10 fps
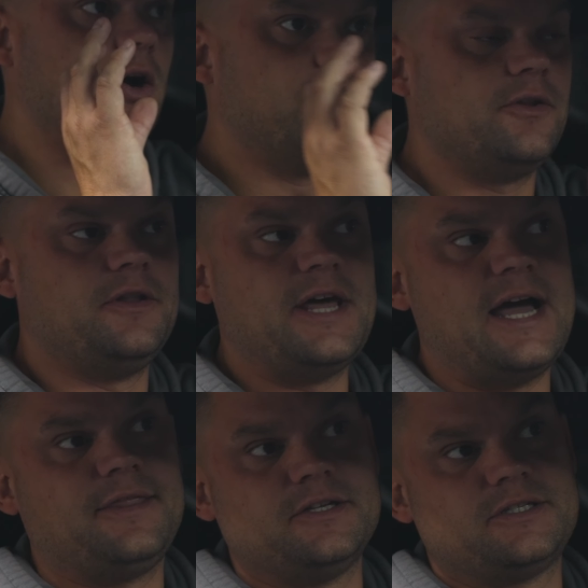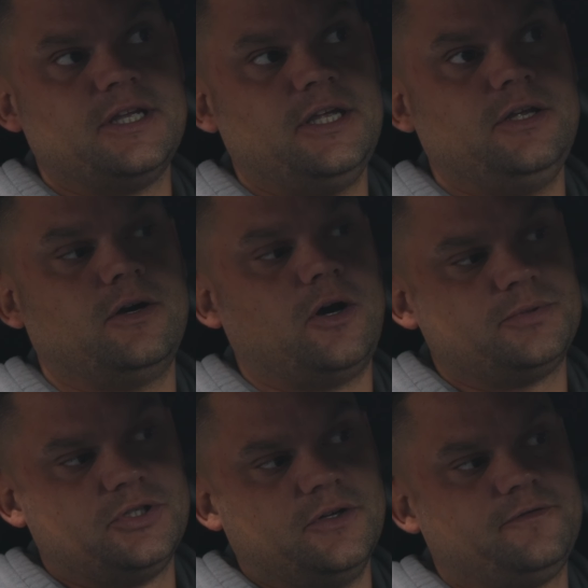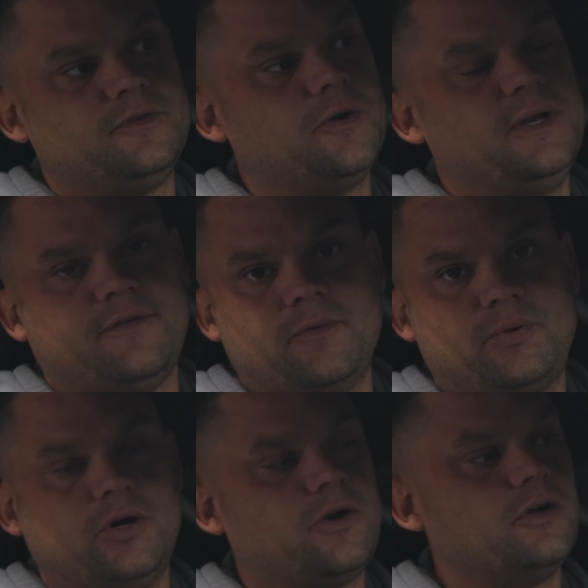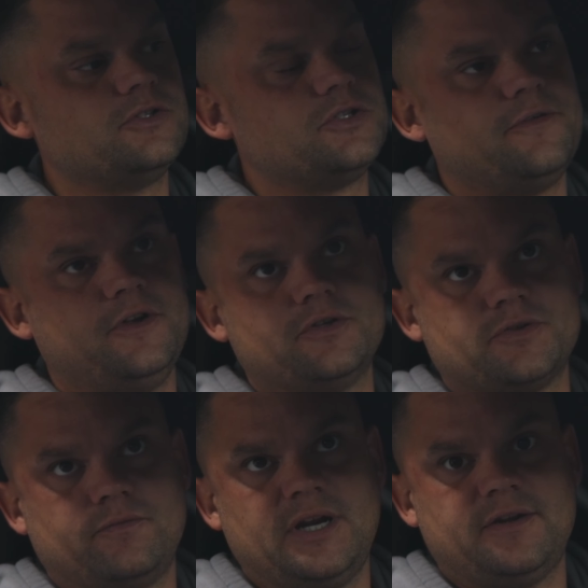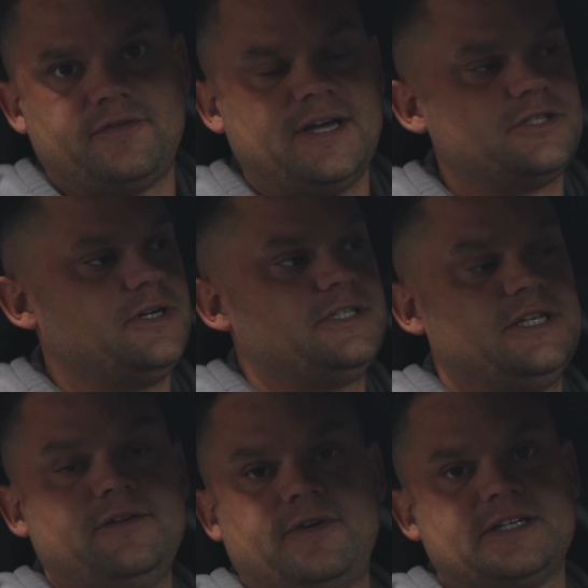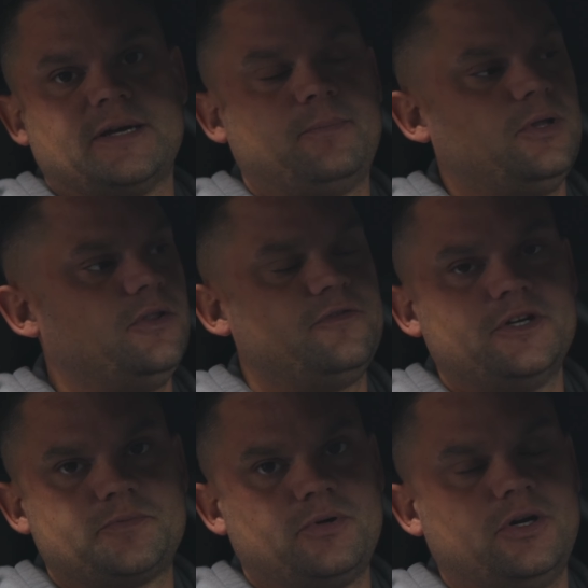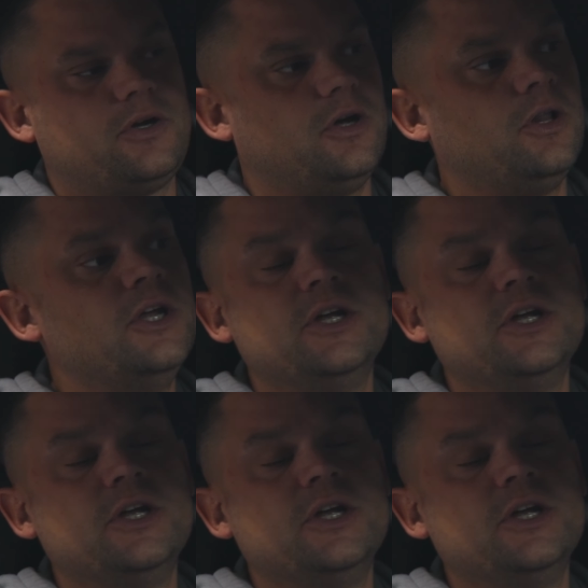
Other than that, there's the option of doing different protocols. So if it doesn't read a Fiesta ST, for example, on the first protocol,